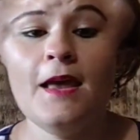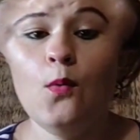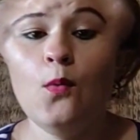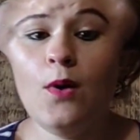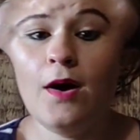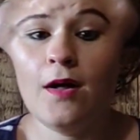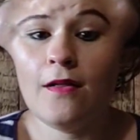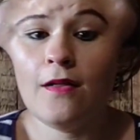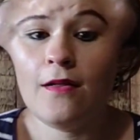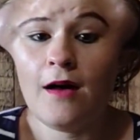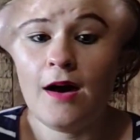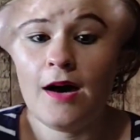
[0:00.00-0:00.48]

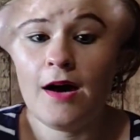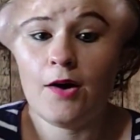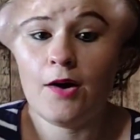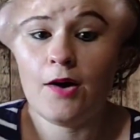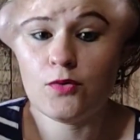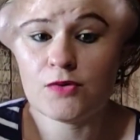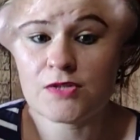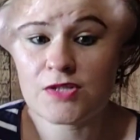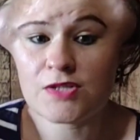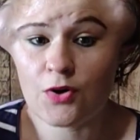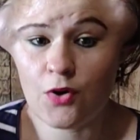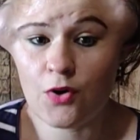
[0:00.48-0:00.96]
Well, I
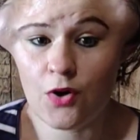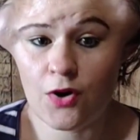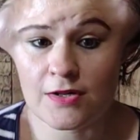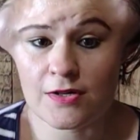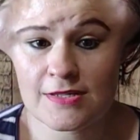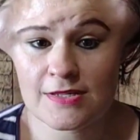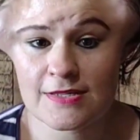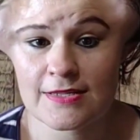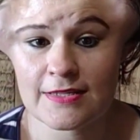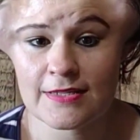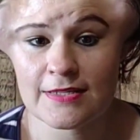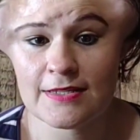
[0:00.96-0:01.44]
also
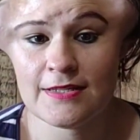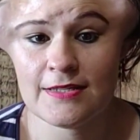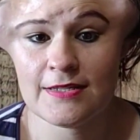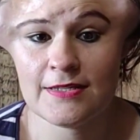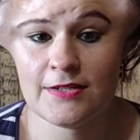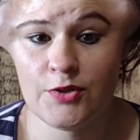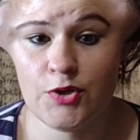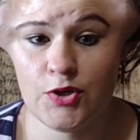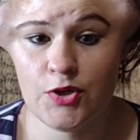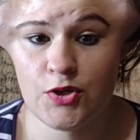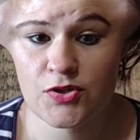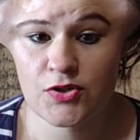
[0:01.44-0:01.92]
asked the
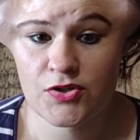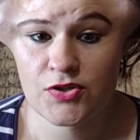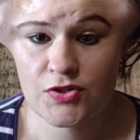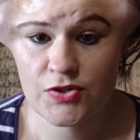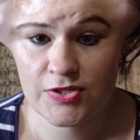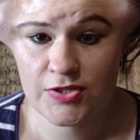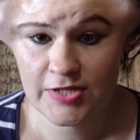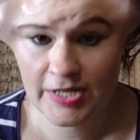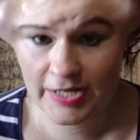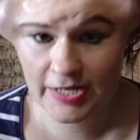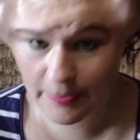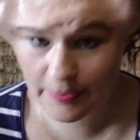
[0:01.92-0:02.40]
nurse
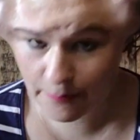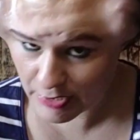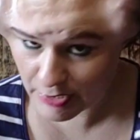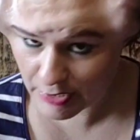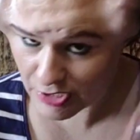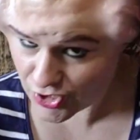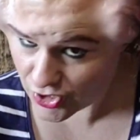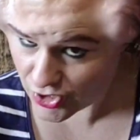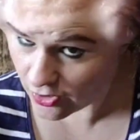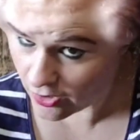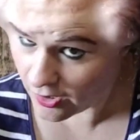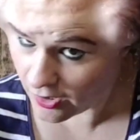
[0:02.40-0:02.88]
to take a
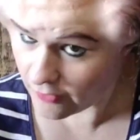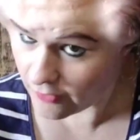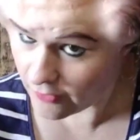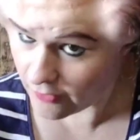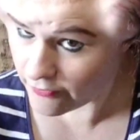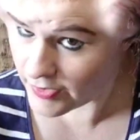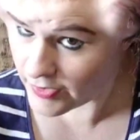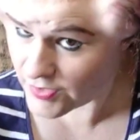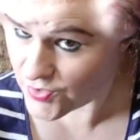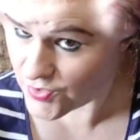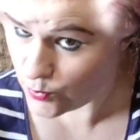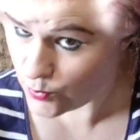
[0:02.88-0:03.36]
picture of
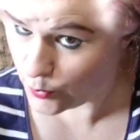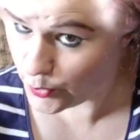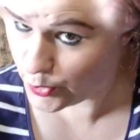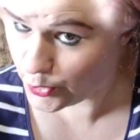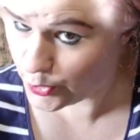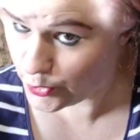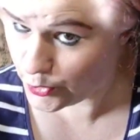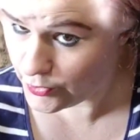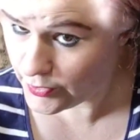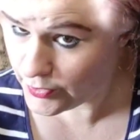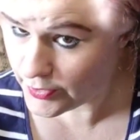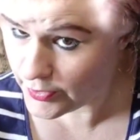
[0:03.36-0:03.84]
this
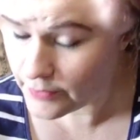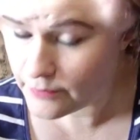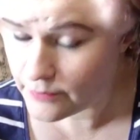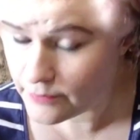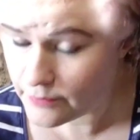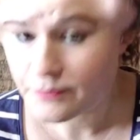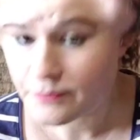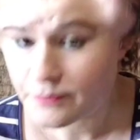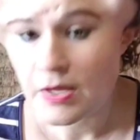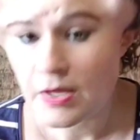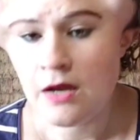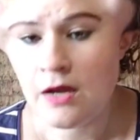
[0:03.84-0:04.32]
wound.
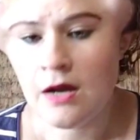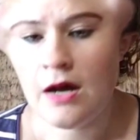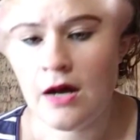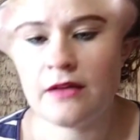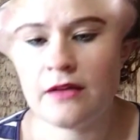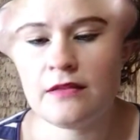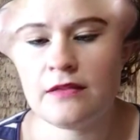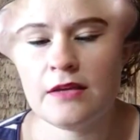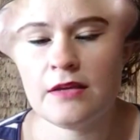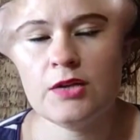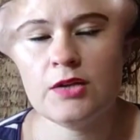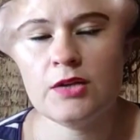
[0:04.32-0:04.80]
I
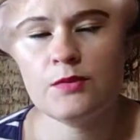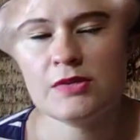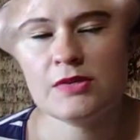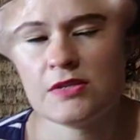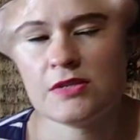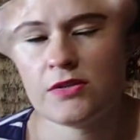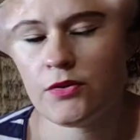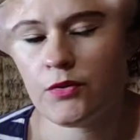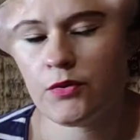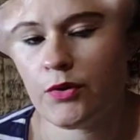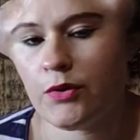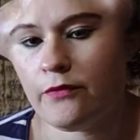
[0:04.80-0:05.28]
think it was
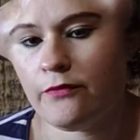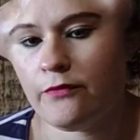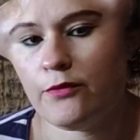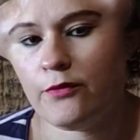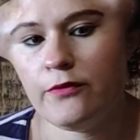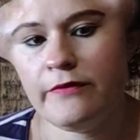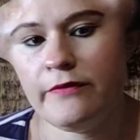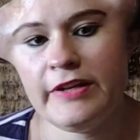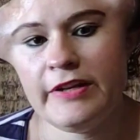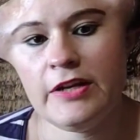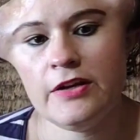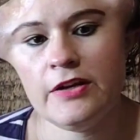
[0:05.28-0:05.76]
3 or
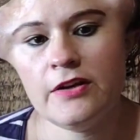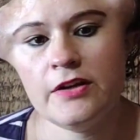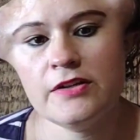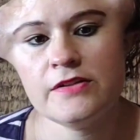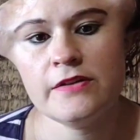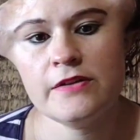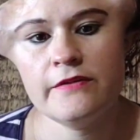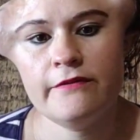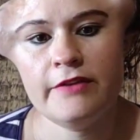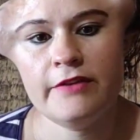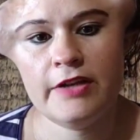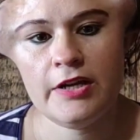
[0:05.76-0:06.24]
4
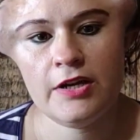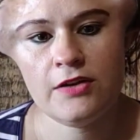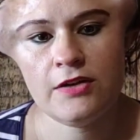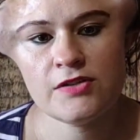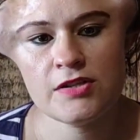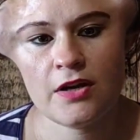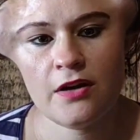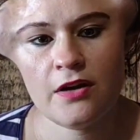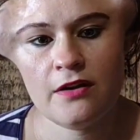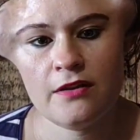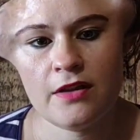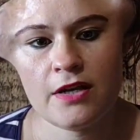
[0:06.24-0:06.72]
videos
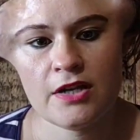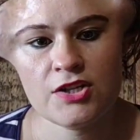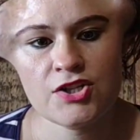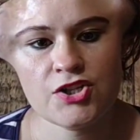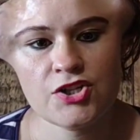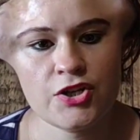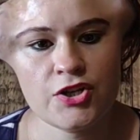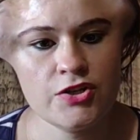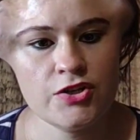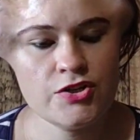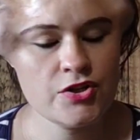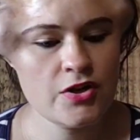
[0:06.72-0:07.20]
ago that I
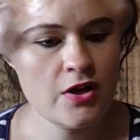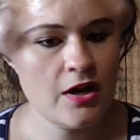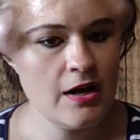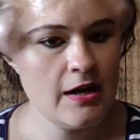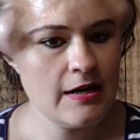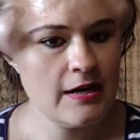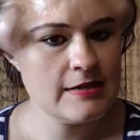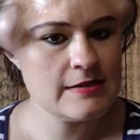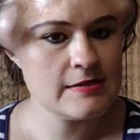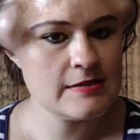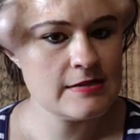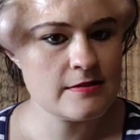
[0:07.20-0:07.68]
showed you
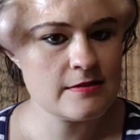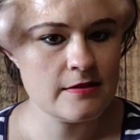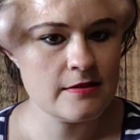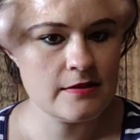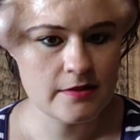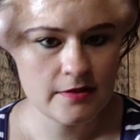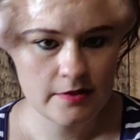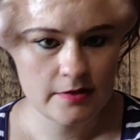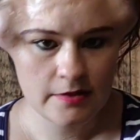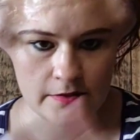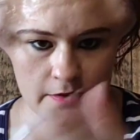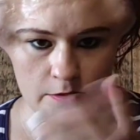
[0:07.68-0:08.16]
guys
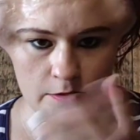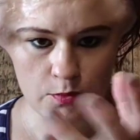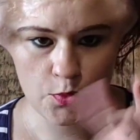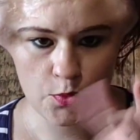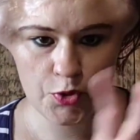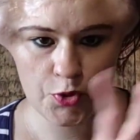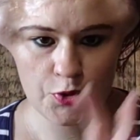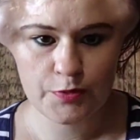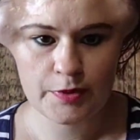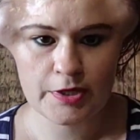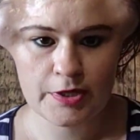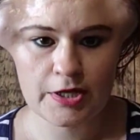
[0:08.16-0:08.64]
the
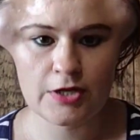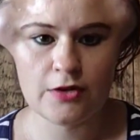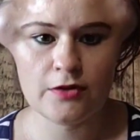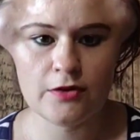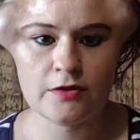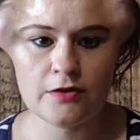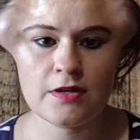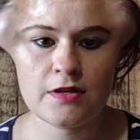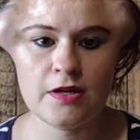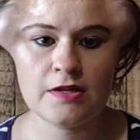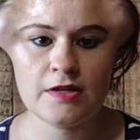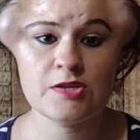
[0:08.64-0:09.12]
wound, what it
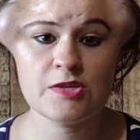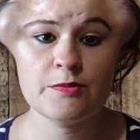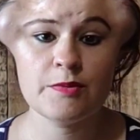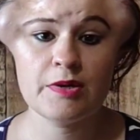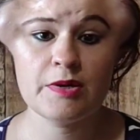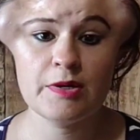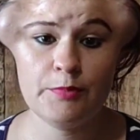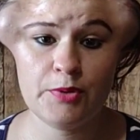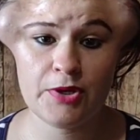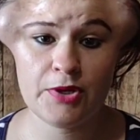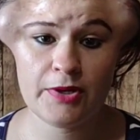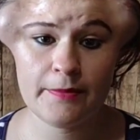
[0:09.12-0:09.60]
looked like. So I'm
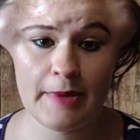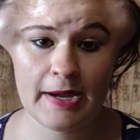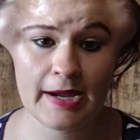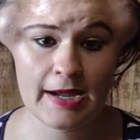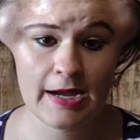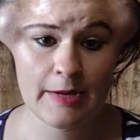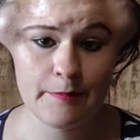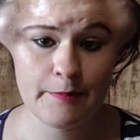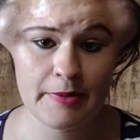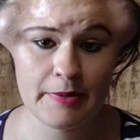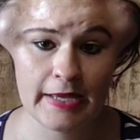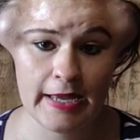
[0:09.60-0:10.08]
going to put it back
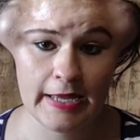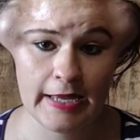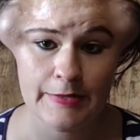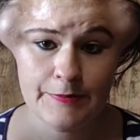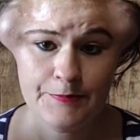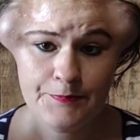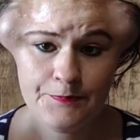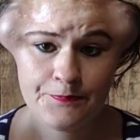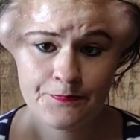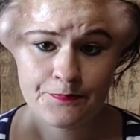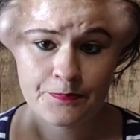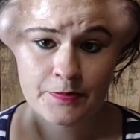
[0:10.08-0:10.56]
up
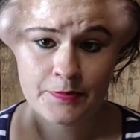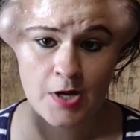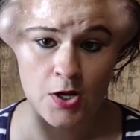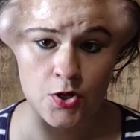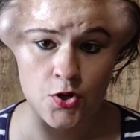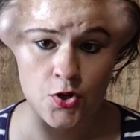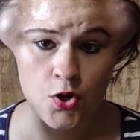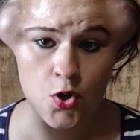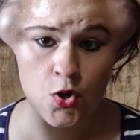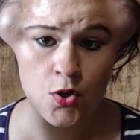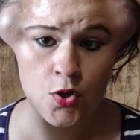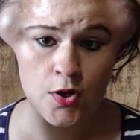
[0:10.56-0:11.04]
again.
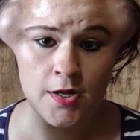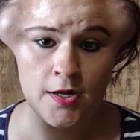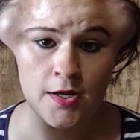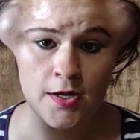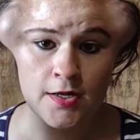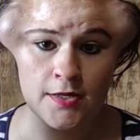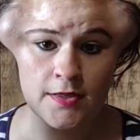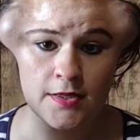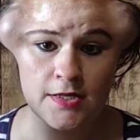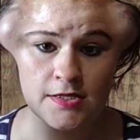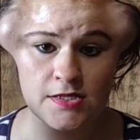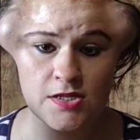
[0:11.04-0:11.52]

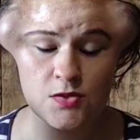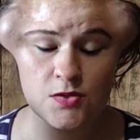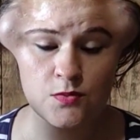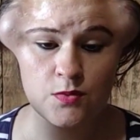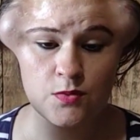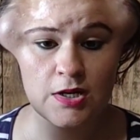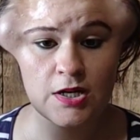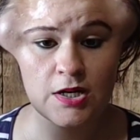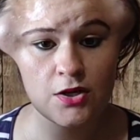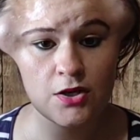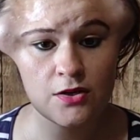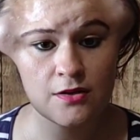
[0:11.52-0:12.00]
This is
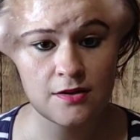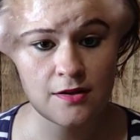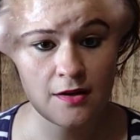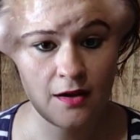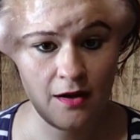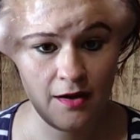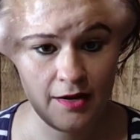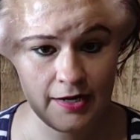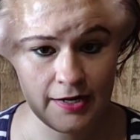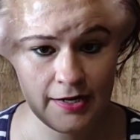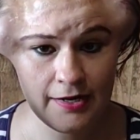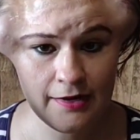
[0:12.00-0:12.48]
what it looked
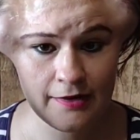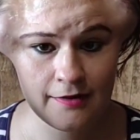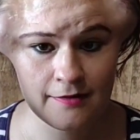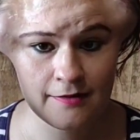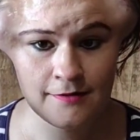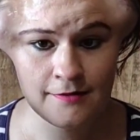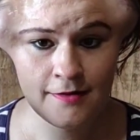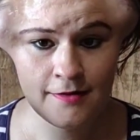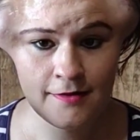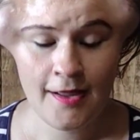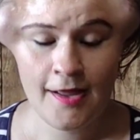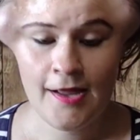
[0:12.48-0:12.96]
like.
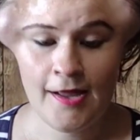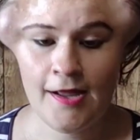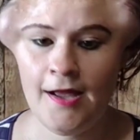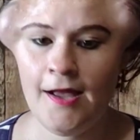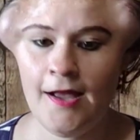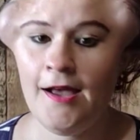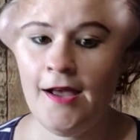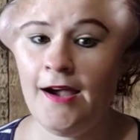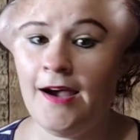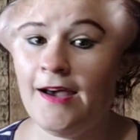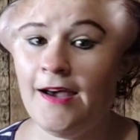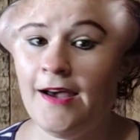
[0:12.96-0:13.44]

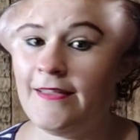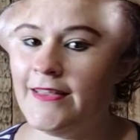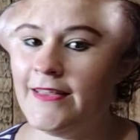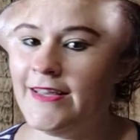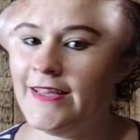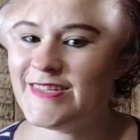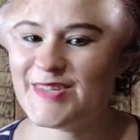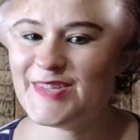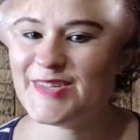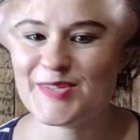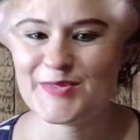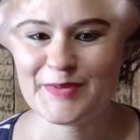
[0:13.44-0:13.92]
And
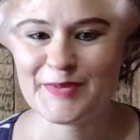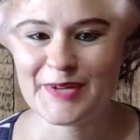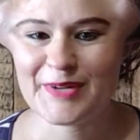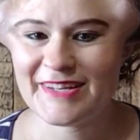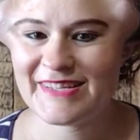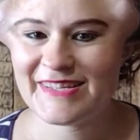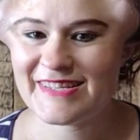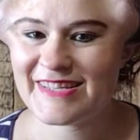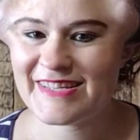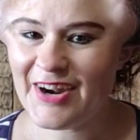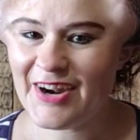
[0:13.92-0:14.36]
this is what it's